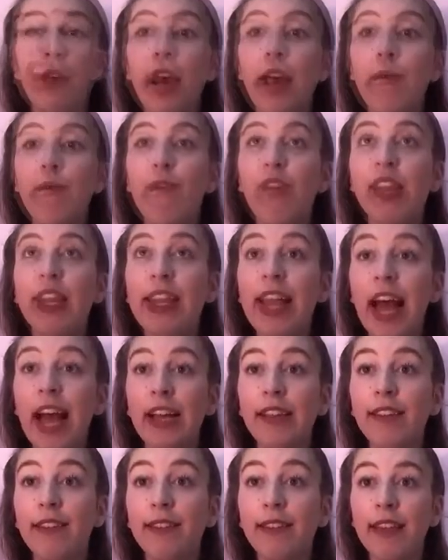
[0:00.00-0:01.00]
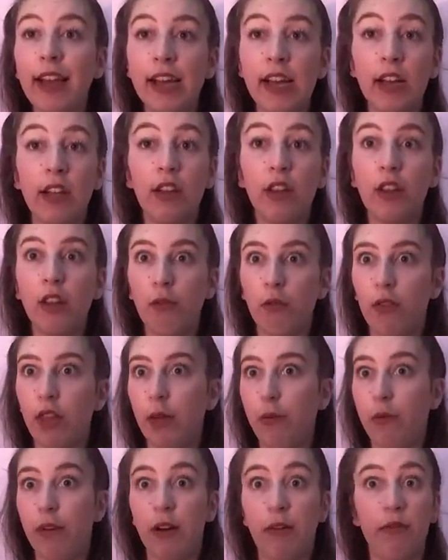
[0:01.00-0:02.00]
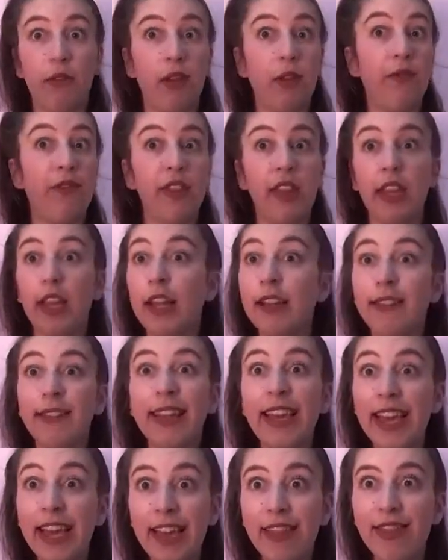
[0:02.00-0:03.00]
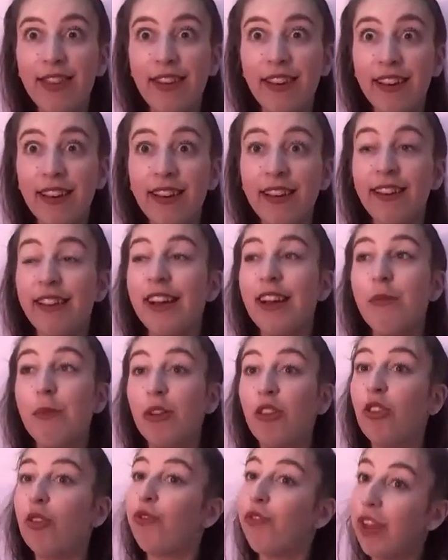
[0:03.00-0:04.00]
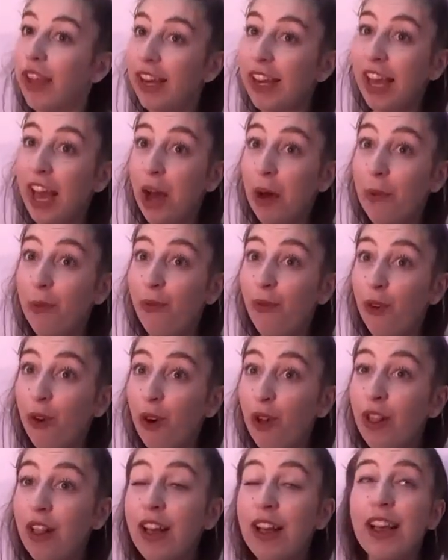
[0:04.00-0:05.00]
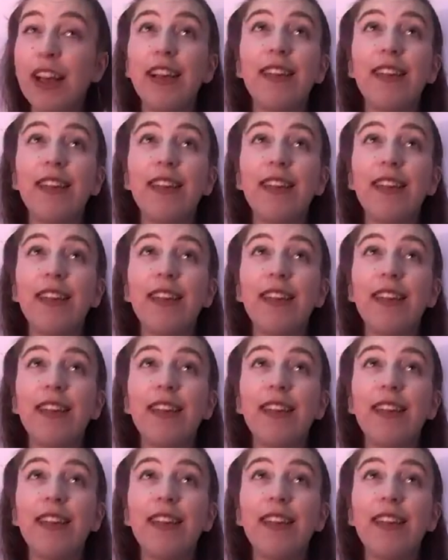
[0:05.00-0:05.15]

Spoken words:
And for the dance, I had no clue what I was doing for the dance either, which is really helpful.